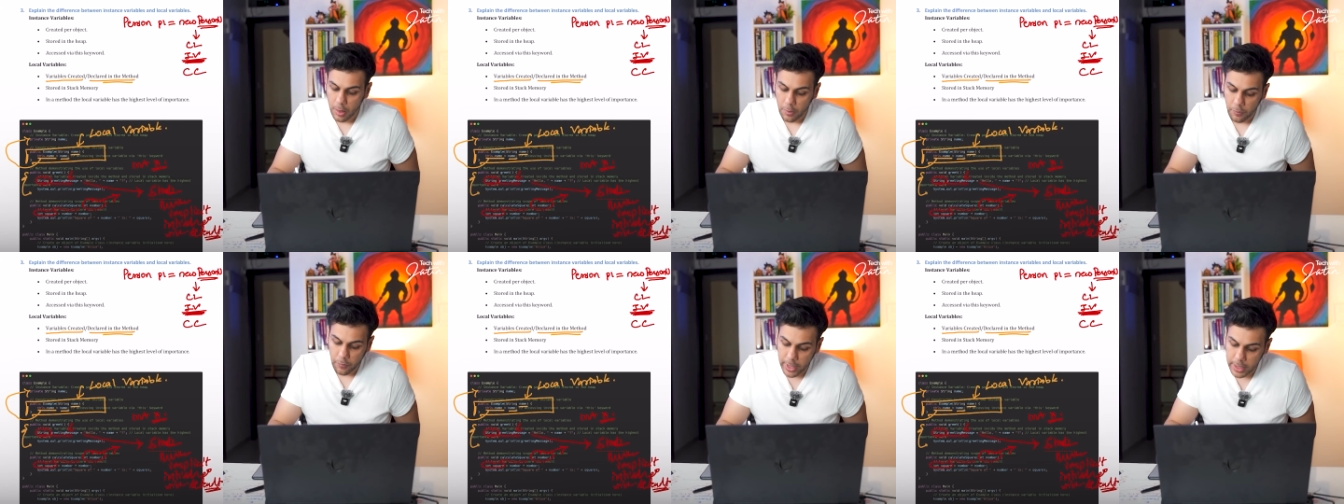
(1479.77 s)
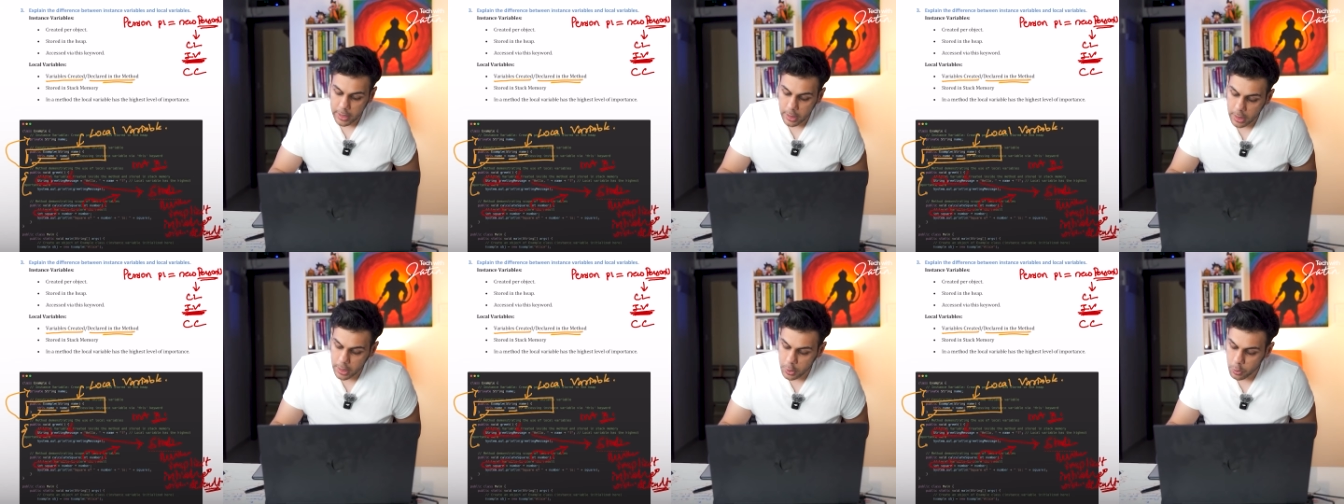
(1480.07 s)

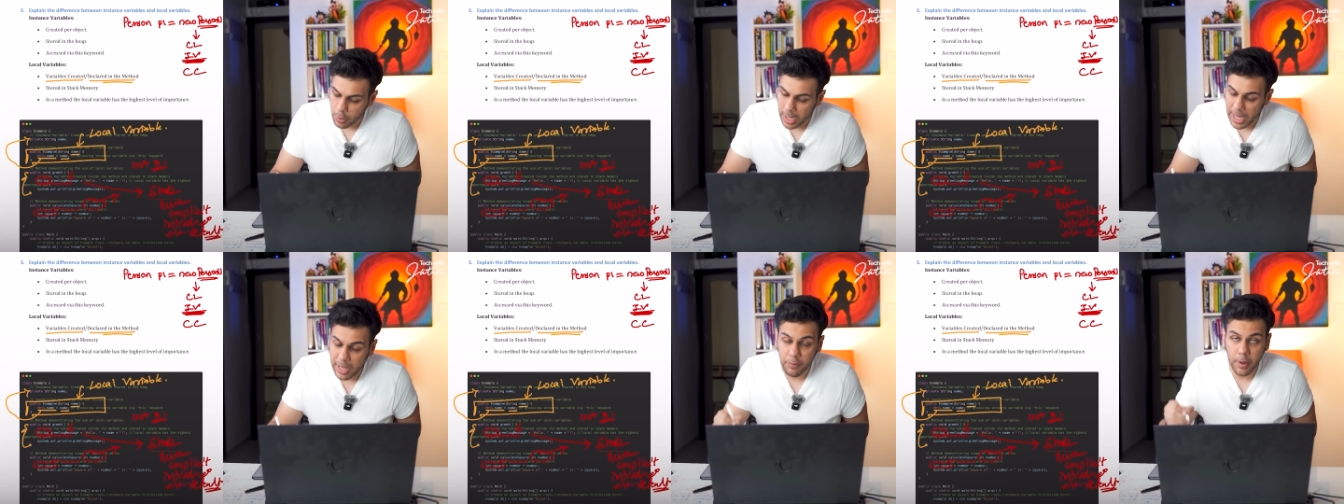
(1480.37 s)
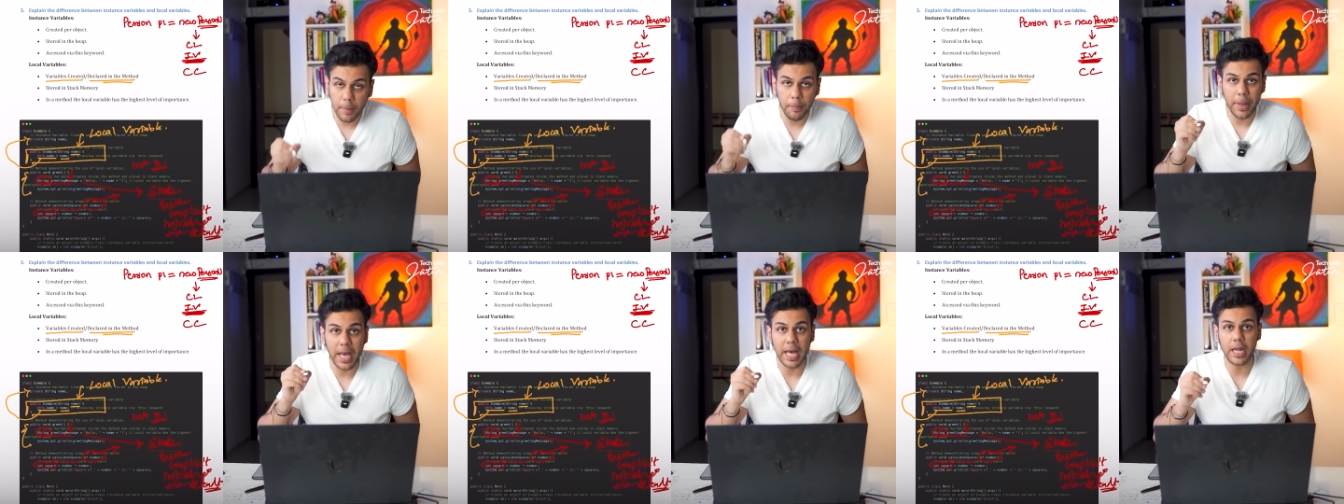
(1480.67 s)
Whether you have
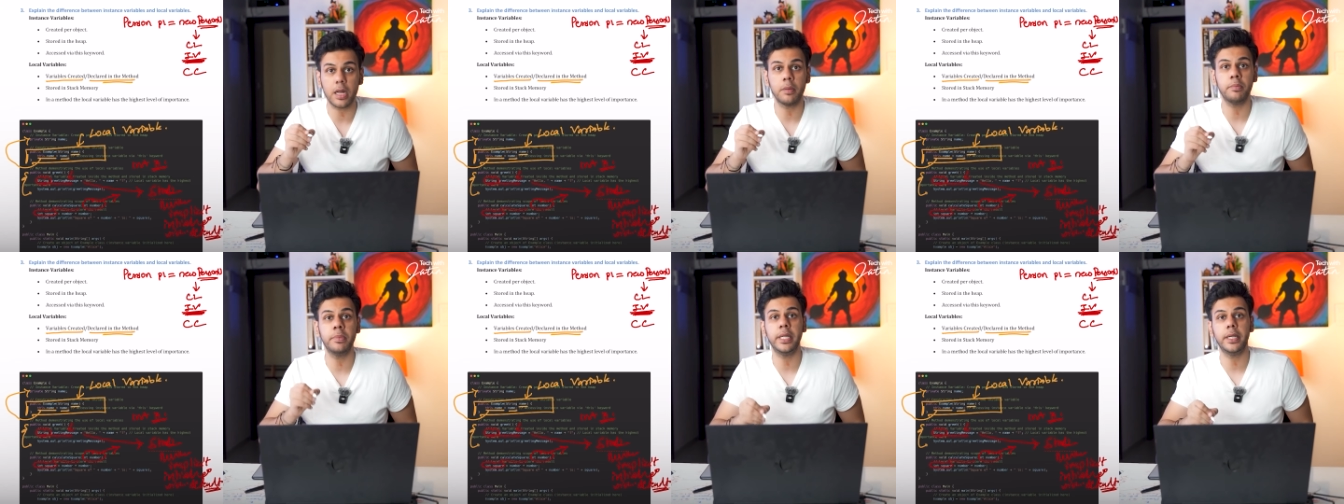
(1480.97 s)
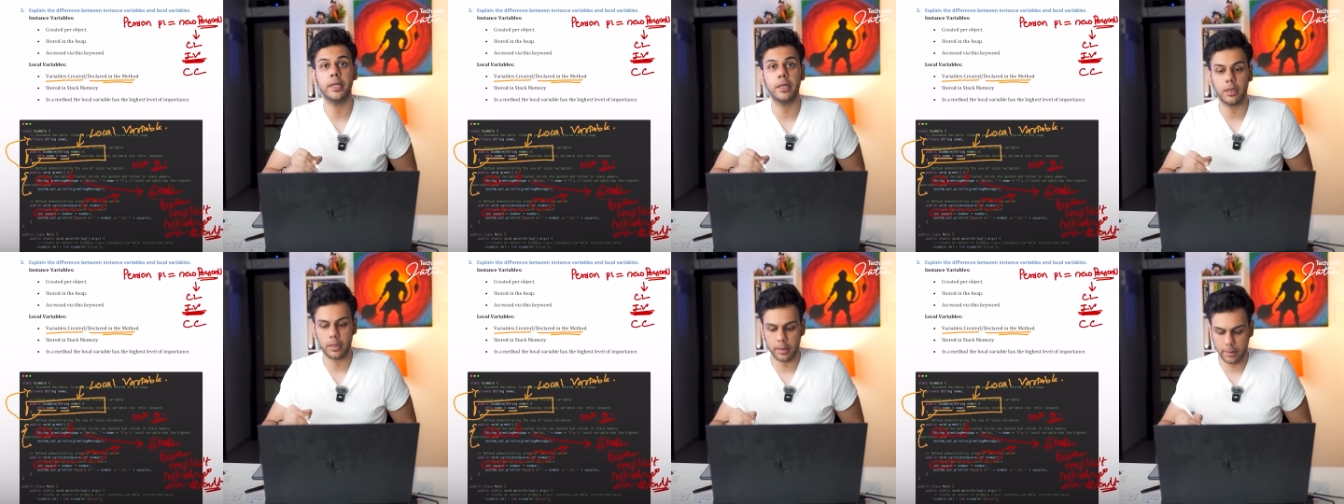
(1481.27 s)
a
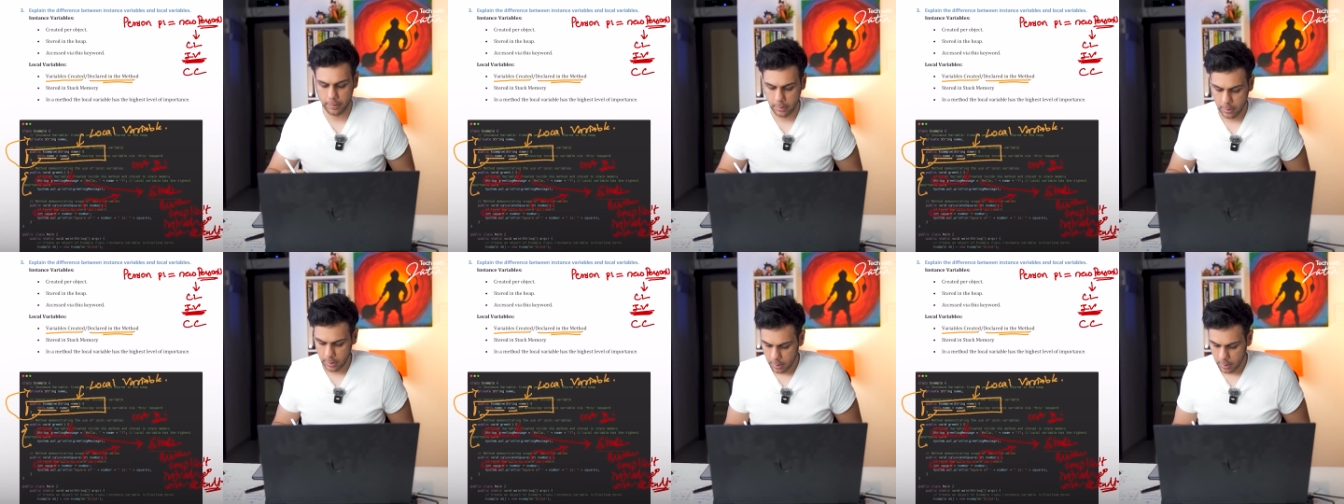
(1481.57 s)
parameter,